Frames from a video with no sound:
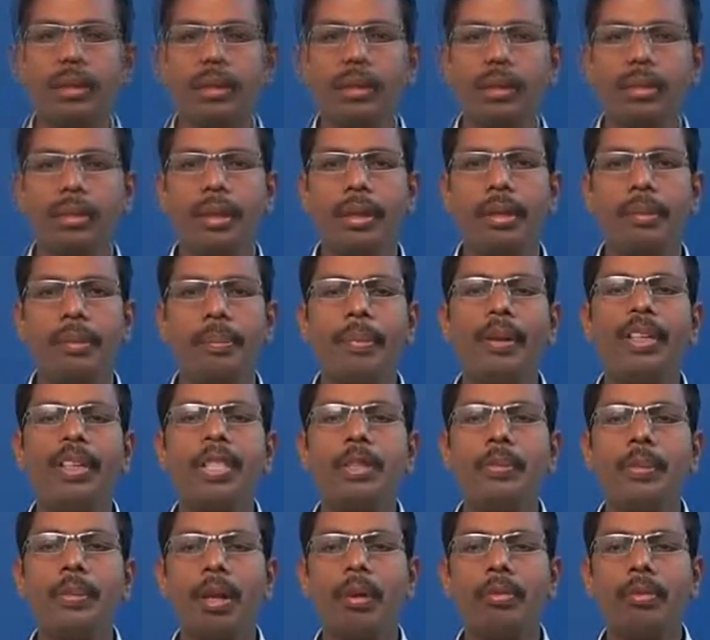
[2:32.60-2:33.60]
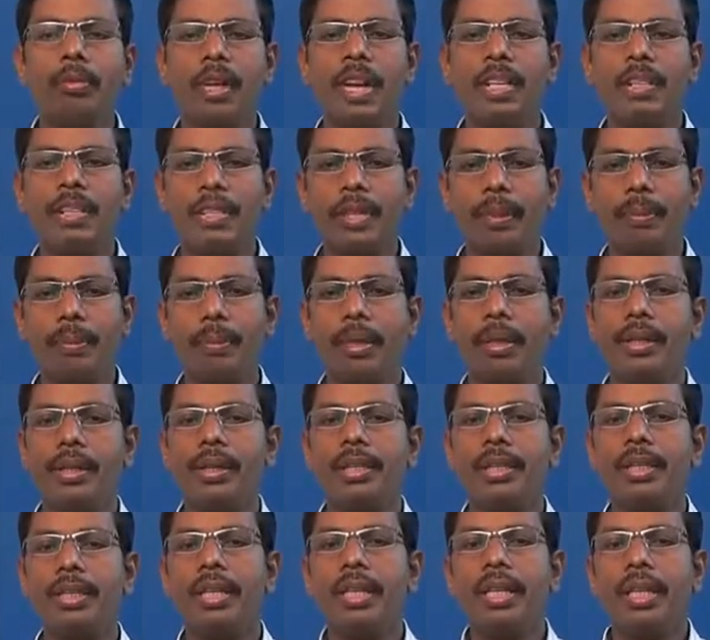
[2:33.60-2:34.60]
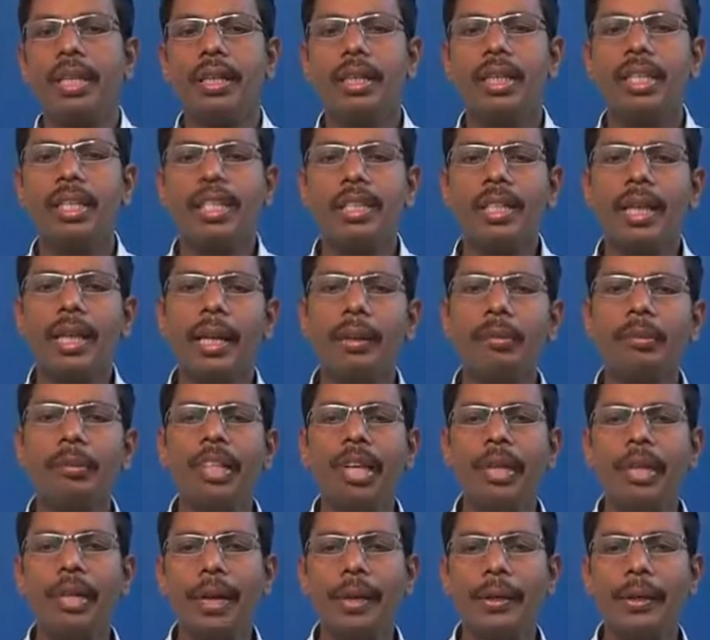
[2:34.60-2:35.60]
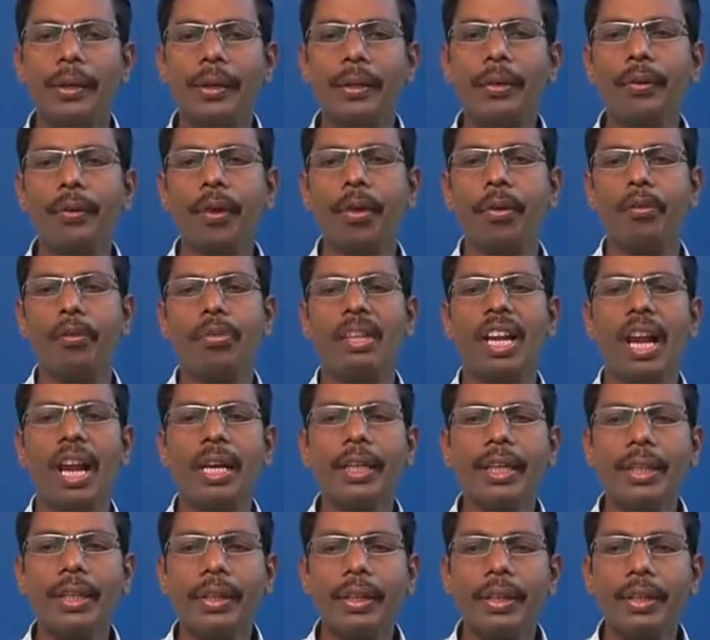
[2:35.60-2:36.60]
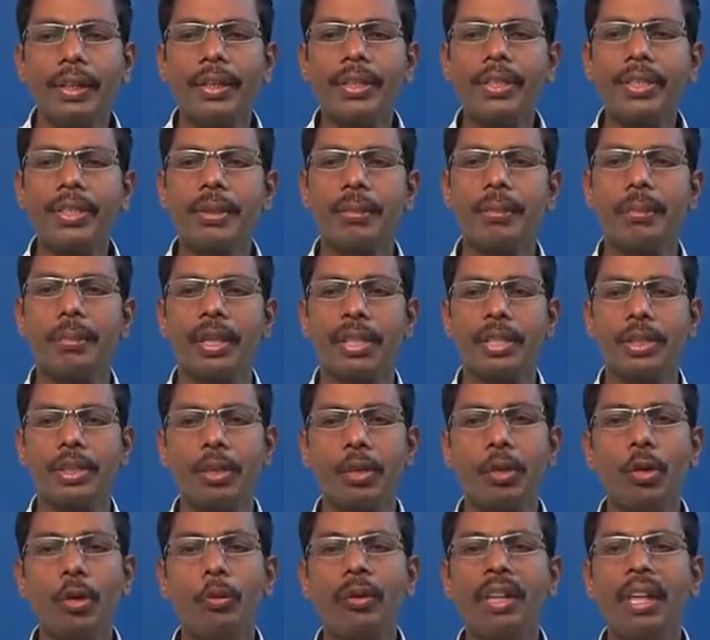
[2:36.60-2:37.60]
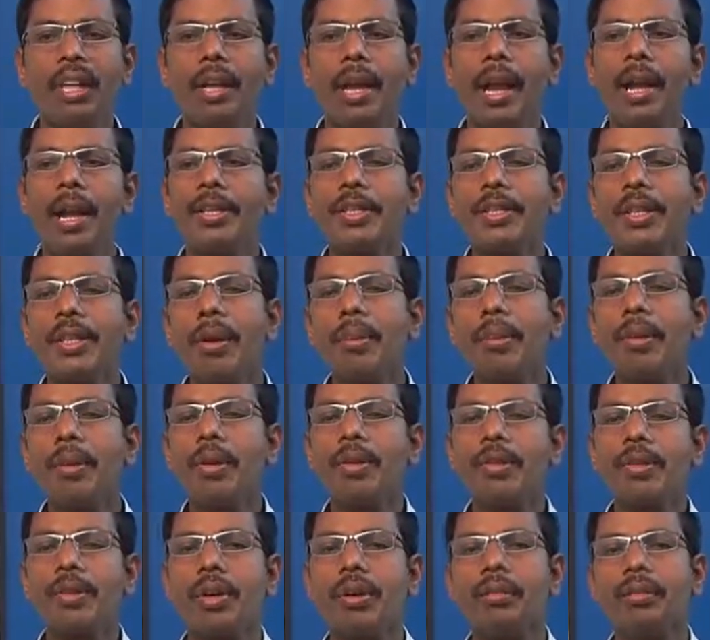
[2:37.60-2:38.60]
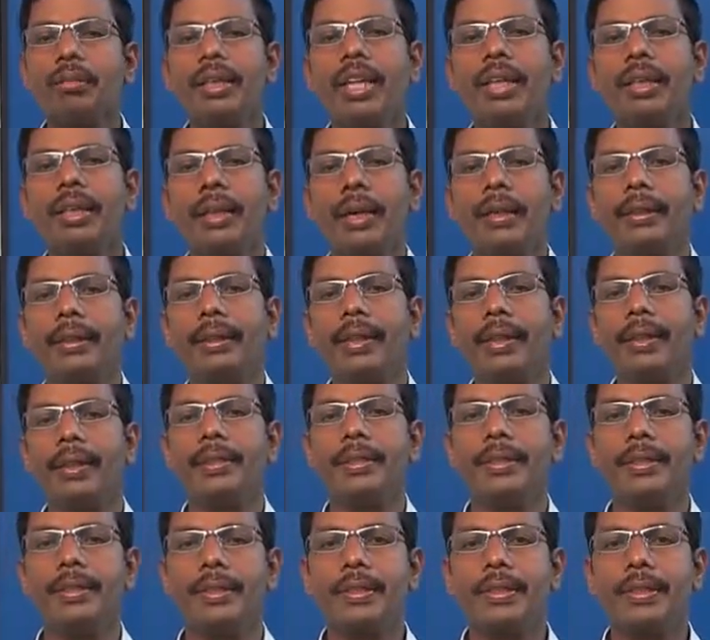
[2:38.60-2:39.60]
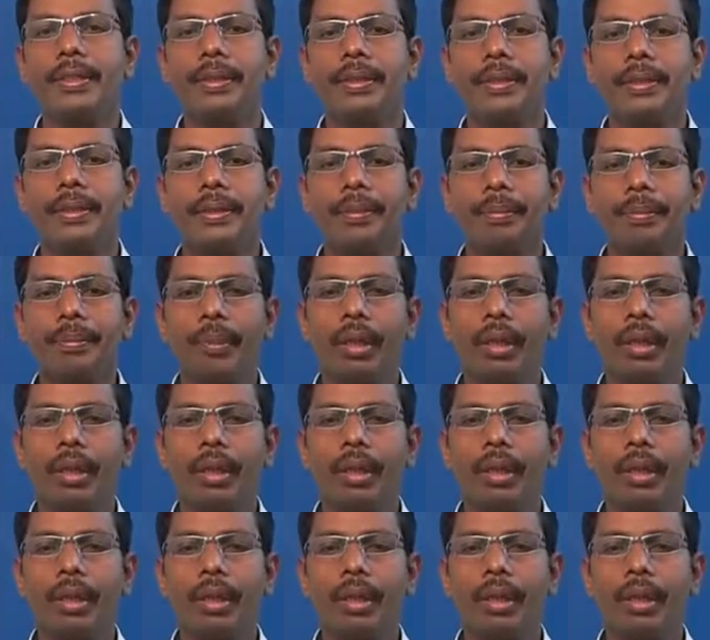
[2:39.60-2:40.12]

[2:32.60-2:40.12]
Then principle of exemplars. Describe the content of categories by showing examples of the contents.